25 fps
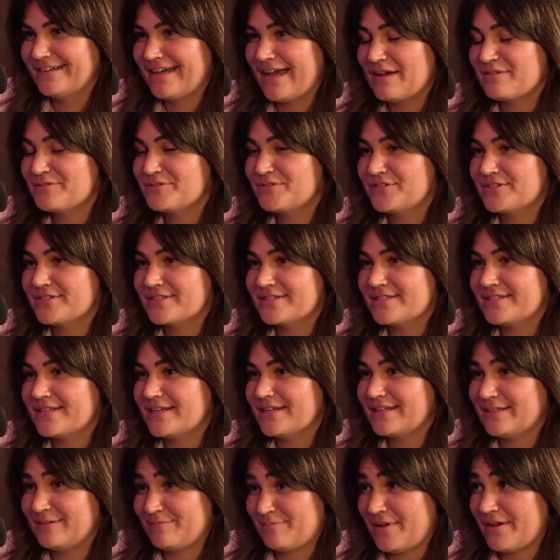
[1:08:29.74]
I was just
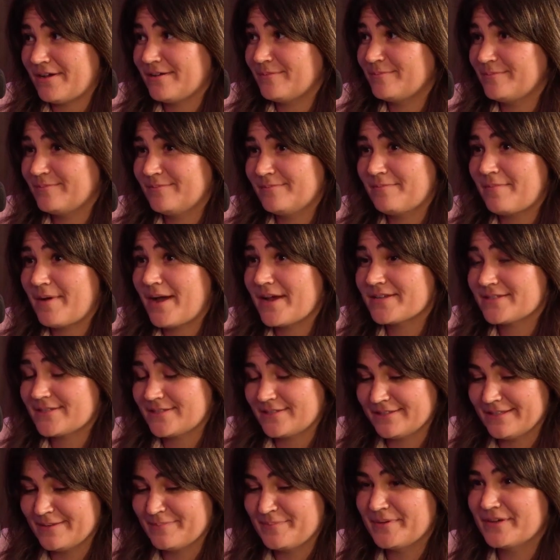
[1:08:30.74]
thinking my
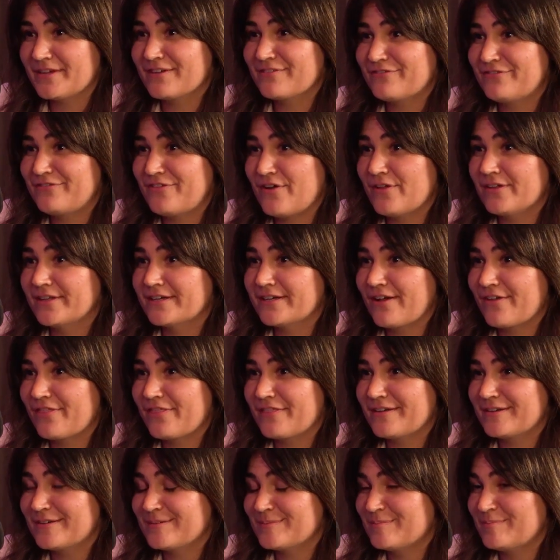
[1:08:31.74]
slipping and falling on
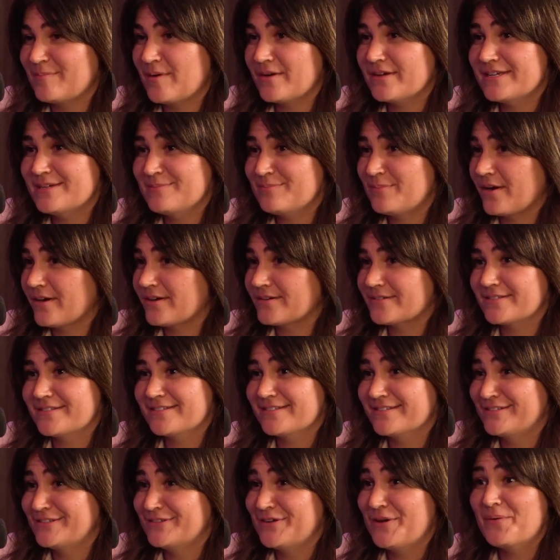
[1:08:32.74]
the monkey bars
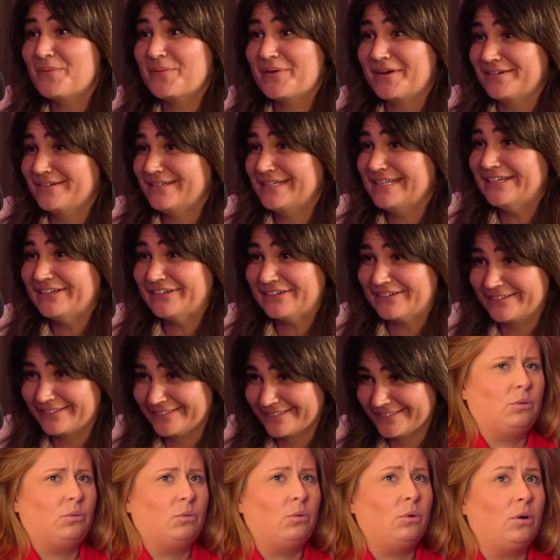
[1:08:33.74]
is nowhere near.
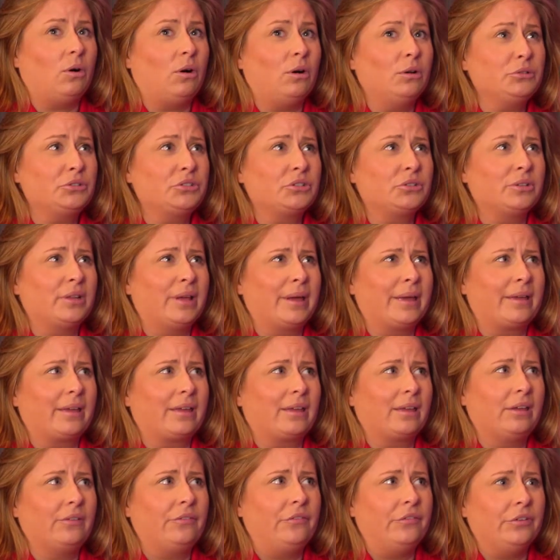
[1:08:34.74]
Well, also like
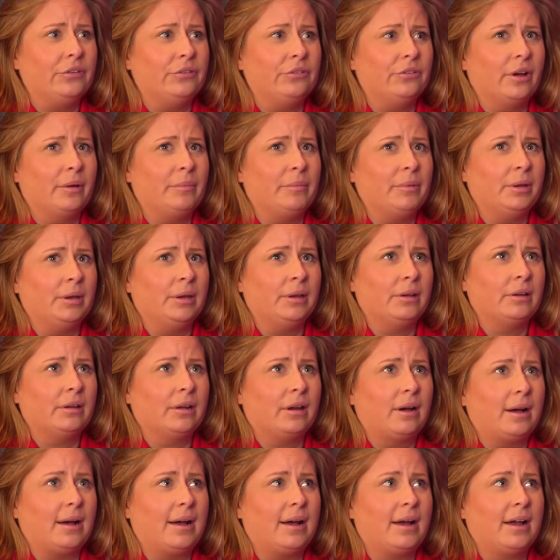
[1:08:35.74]
if you,
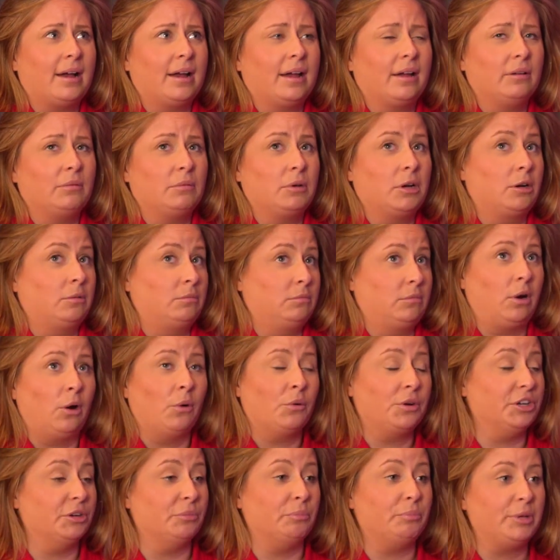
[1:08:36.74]

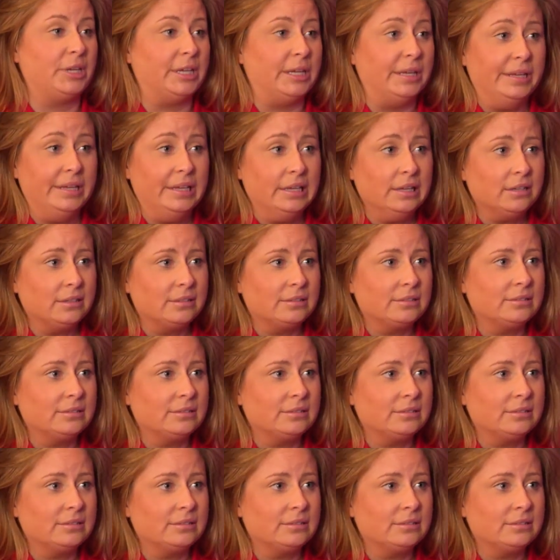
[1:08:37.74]
going to pee.